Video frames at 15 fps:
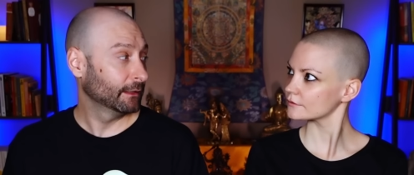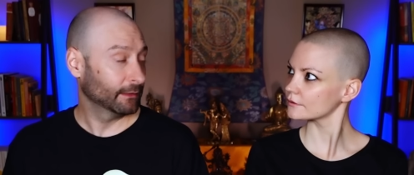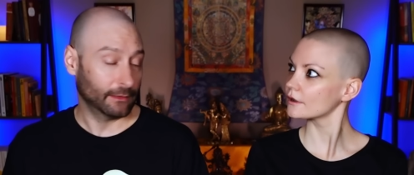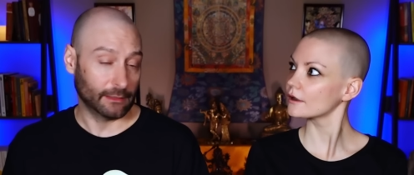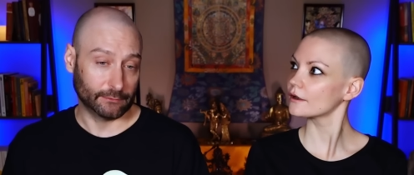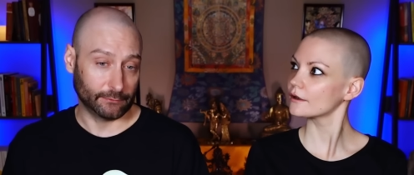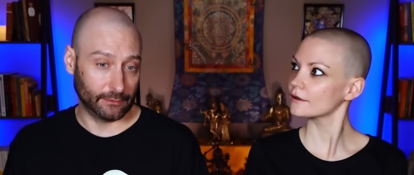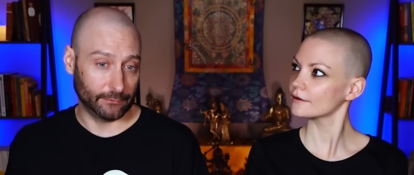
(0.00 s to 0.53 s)

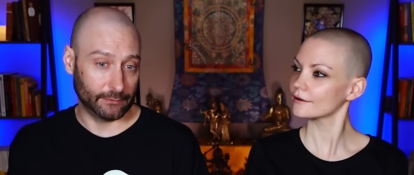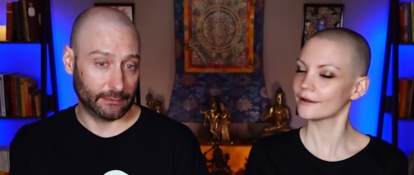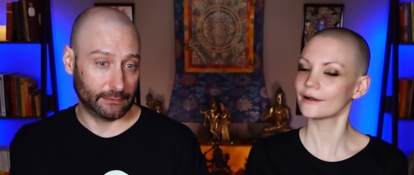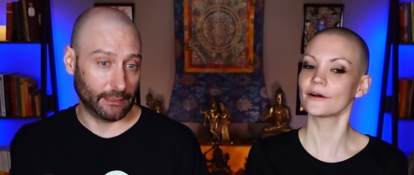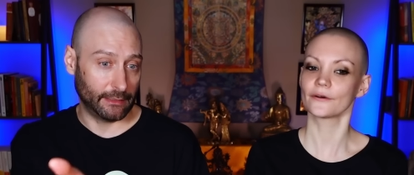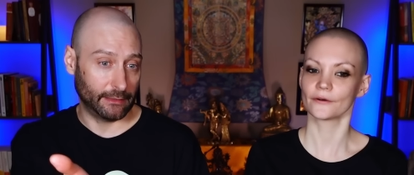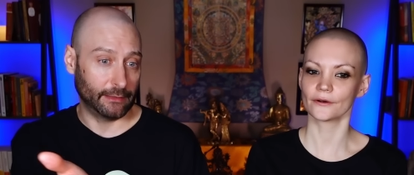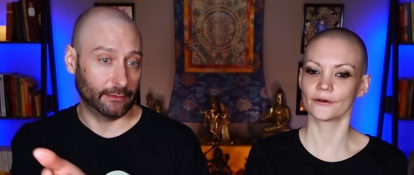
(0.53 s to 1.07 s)
Speaker 1: That's what it was
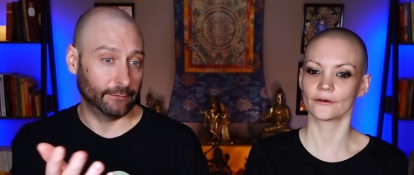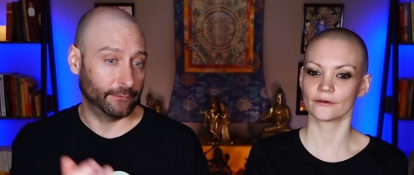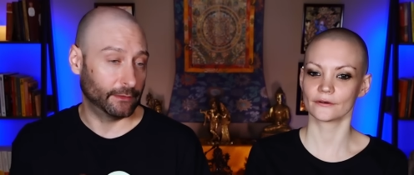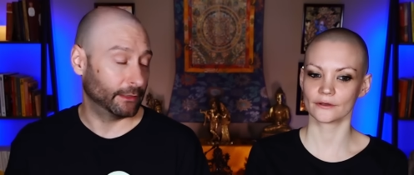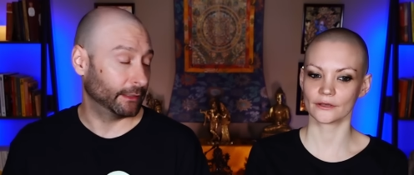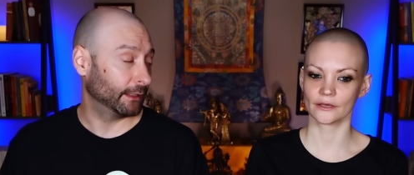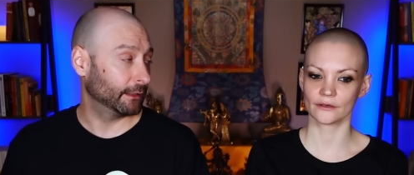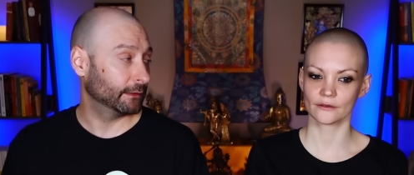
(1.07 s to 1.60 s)
saying at the
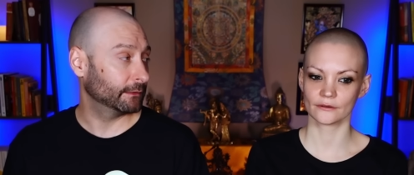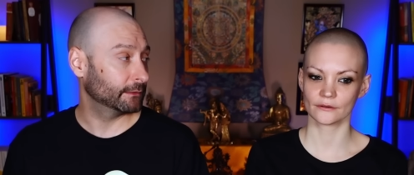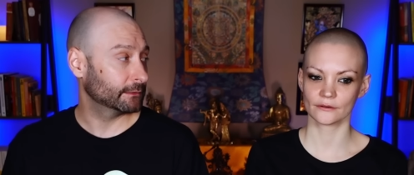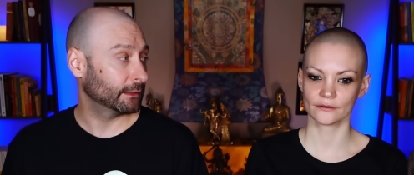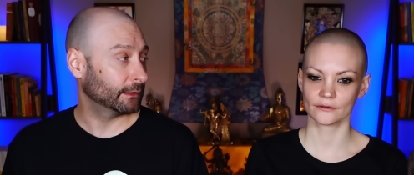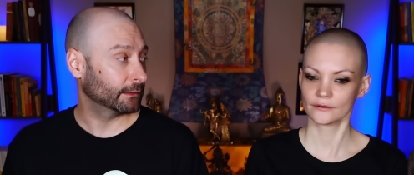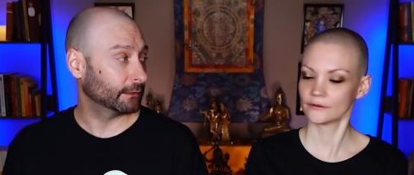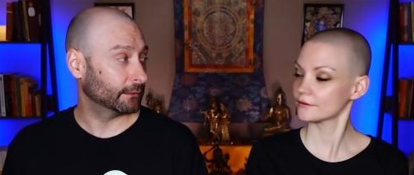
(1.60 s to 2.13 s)
very end. It's
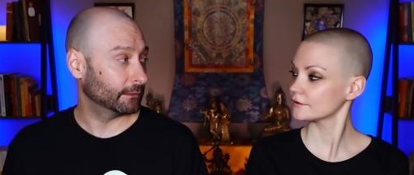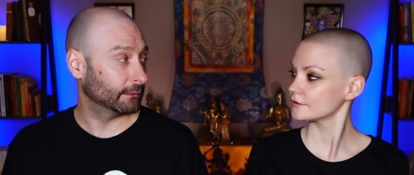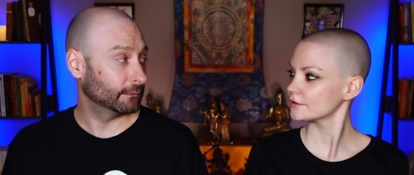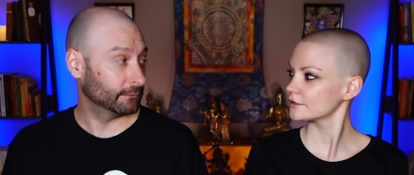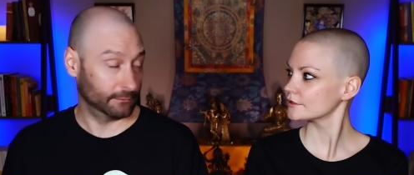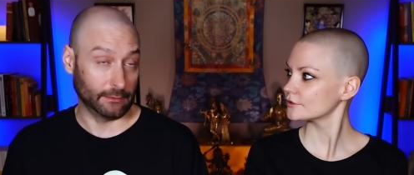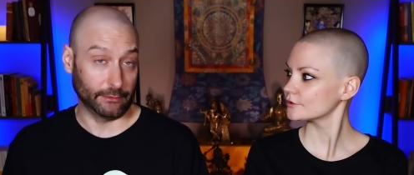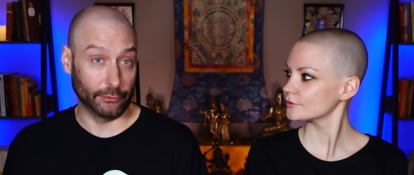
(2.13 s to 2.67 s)
like
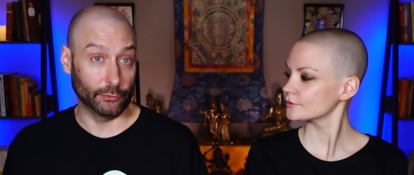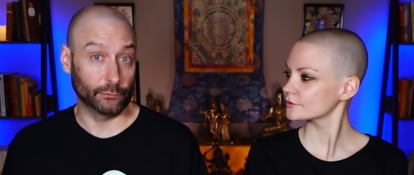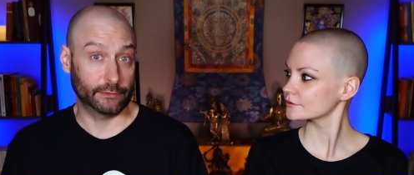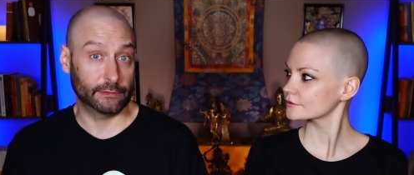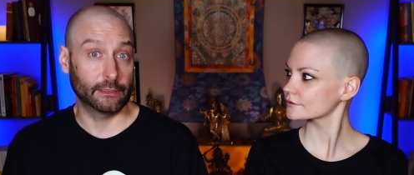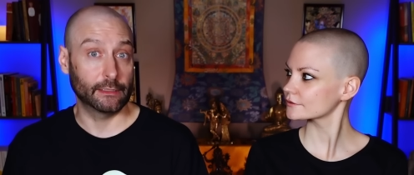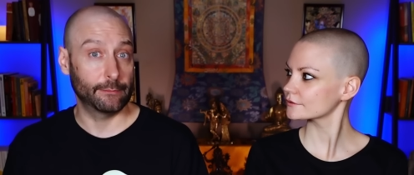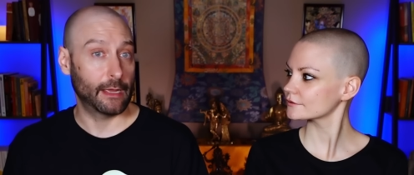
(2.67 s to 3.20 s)
it's a new
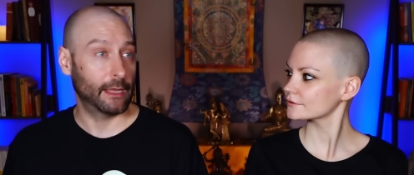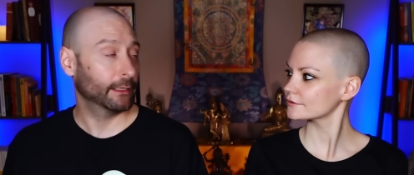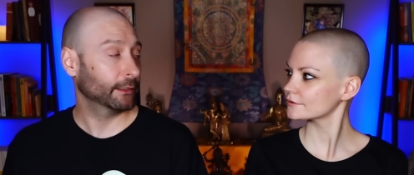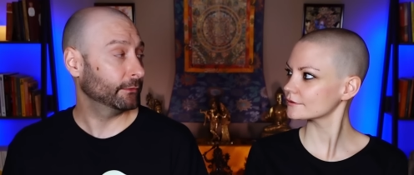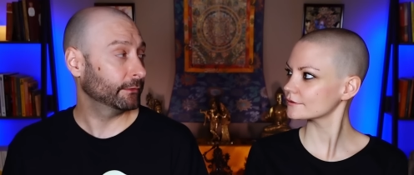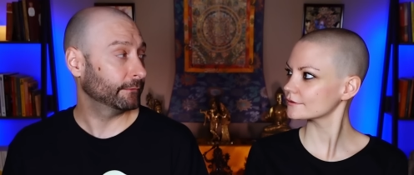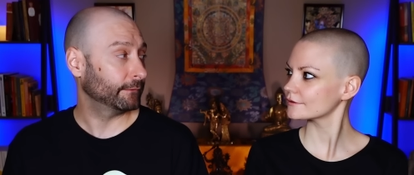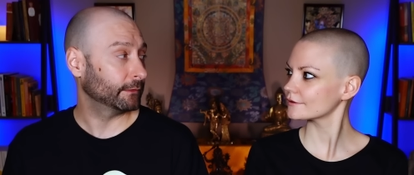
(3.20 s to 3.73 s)
cinematic
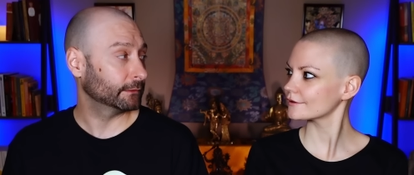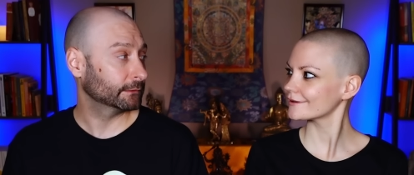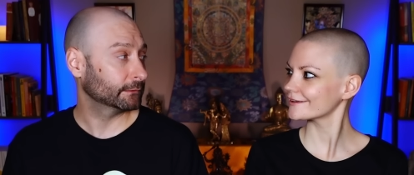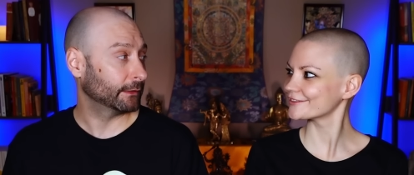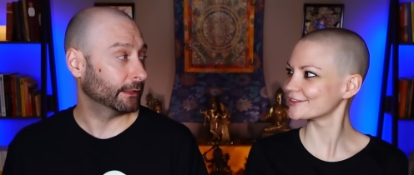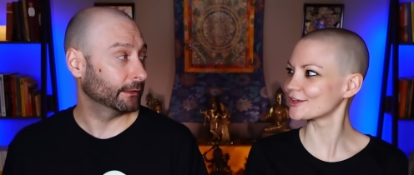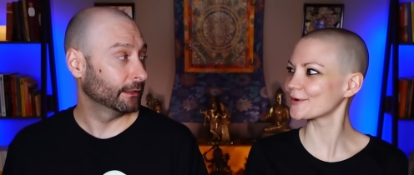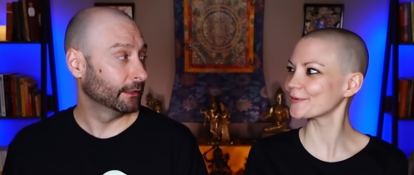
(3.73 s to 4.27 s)
universe,
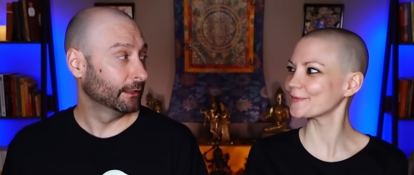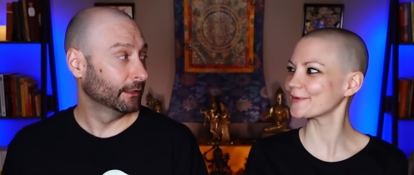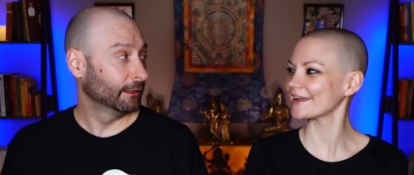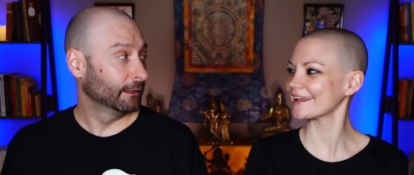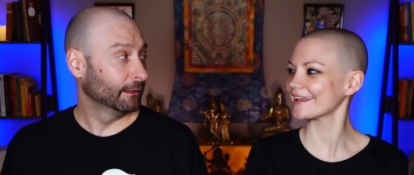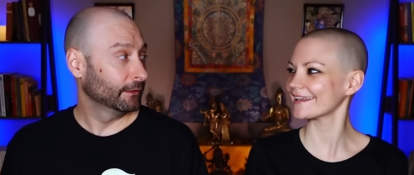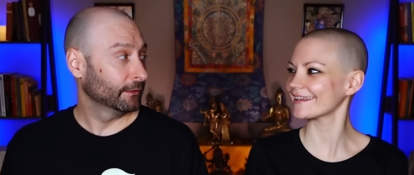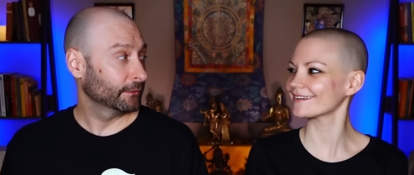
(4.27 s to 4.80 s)
right? No
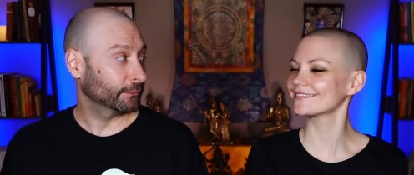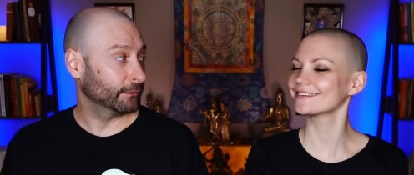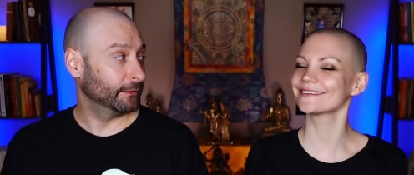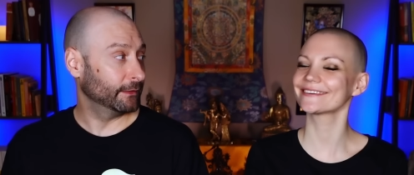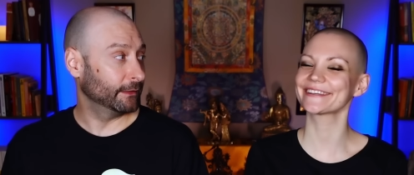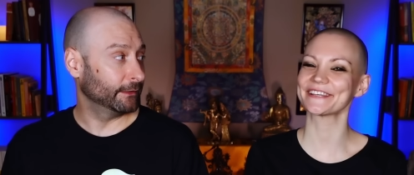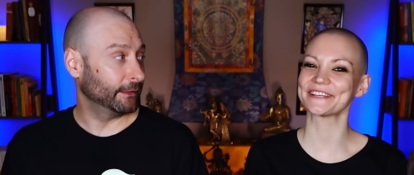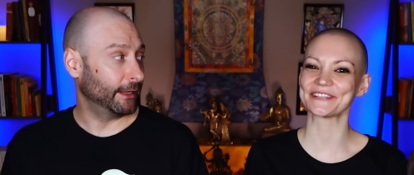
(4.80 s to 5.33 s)
way. So
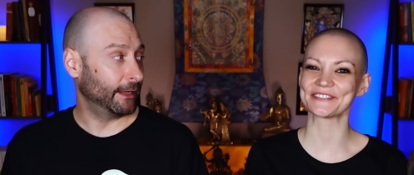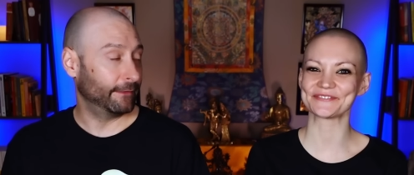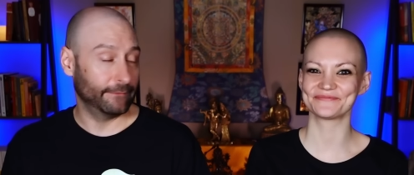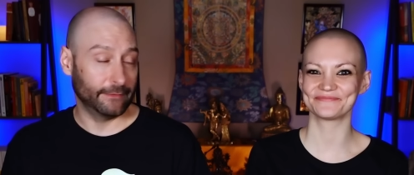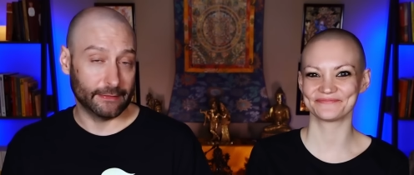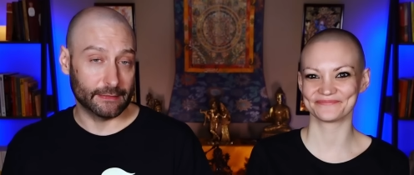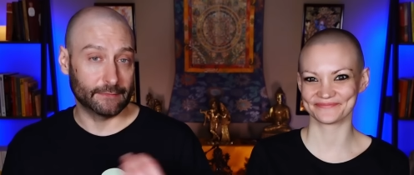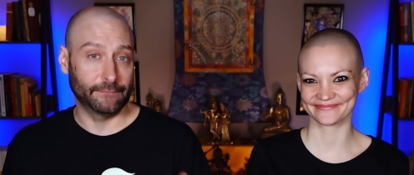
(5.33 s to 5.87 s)
then you have
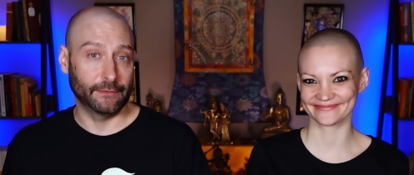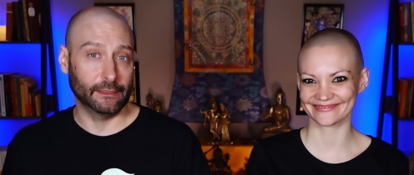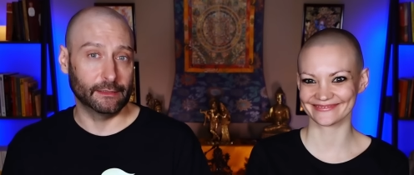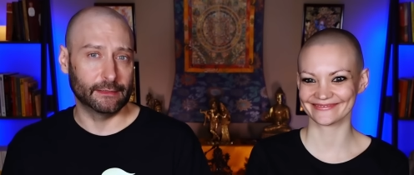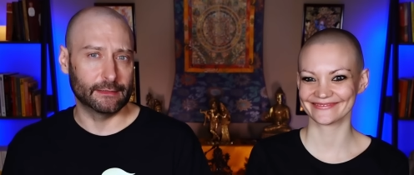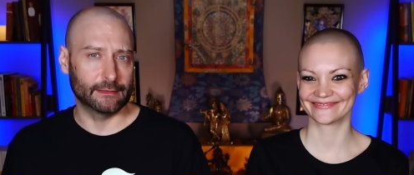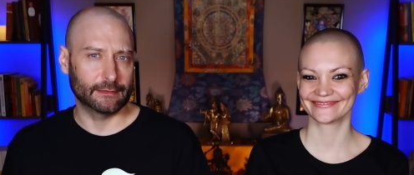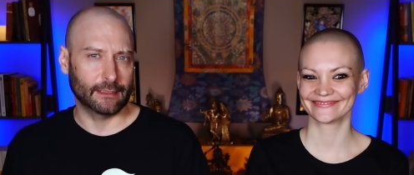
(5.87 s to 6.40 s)
these
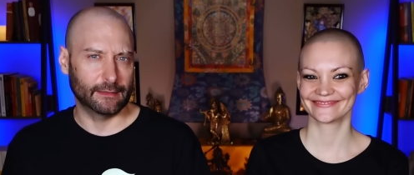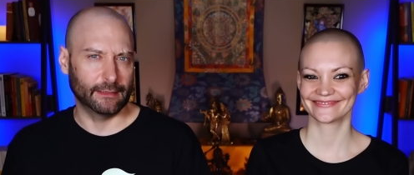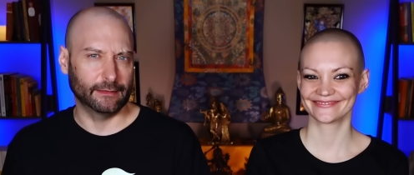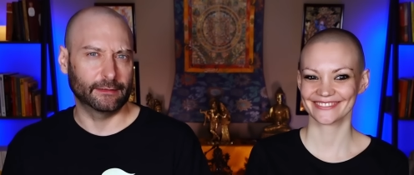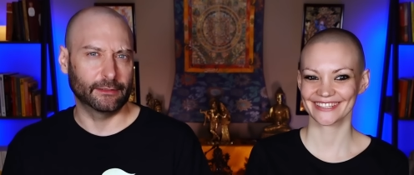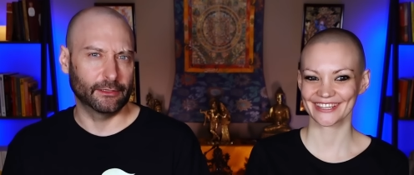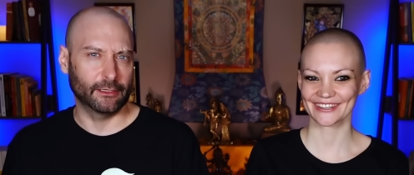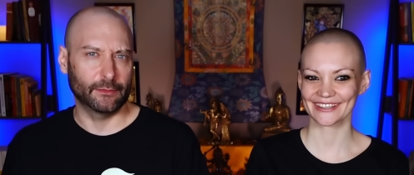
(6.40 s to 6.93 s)
villains. I think
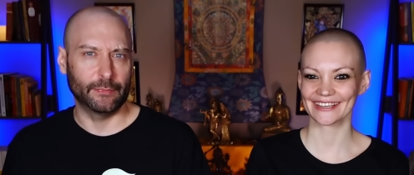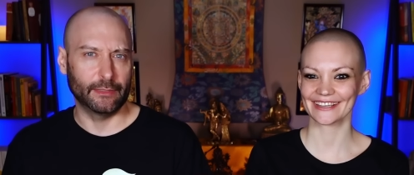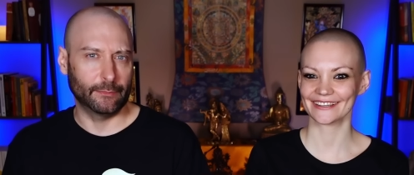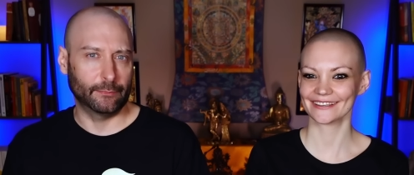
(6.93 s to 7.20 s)
they're going to be